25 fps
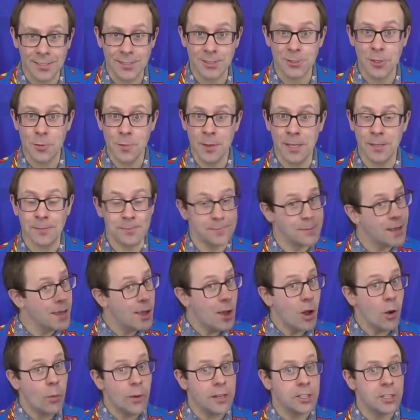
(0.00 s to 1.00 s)
Supper,
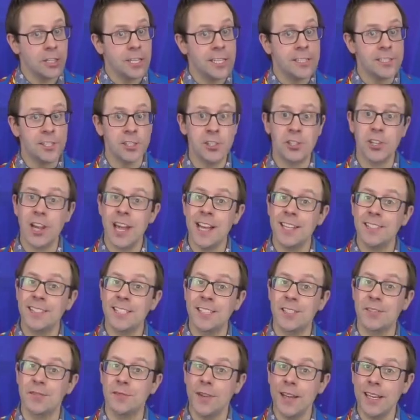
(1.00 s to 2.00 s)
where Jesus shares his
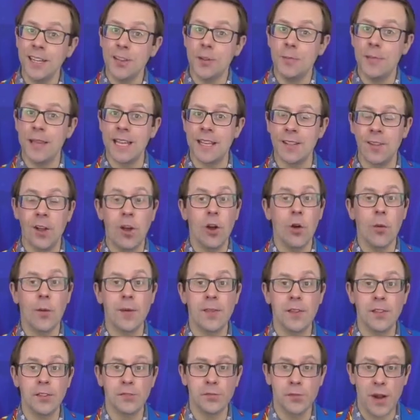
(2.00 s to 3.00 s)
final meal with his
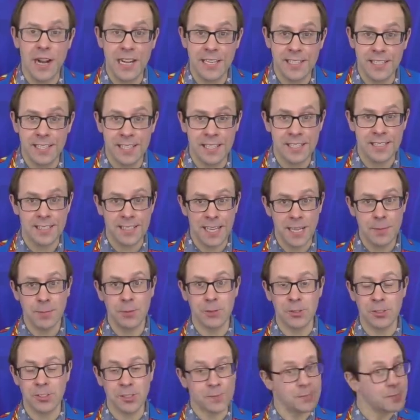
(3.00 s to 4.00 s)
friends, the
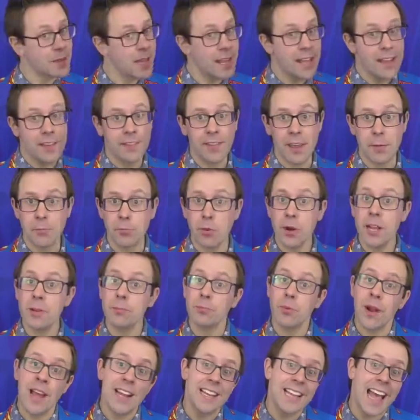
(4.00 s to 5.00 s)
disciples. They break
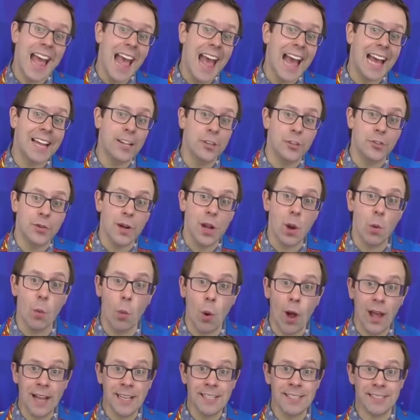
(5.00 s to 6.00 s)
bread and drink
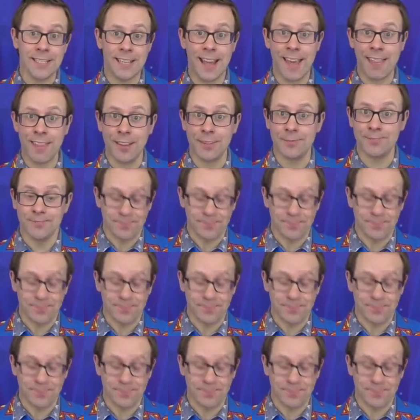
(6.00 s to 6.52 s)
wine together.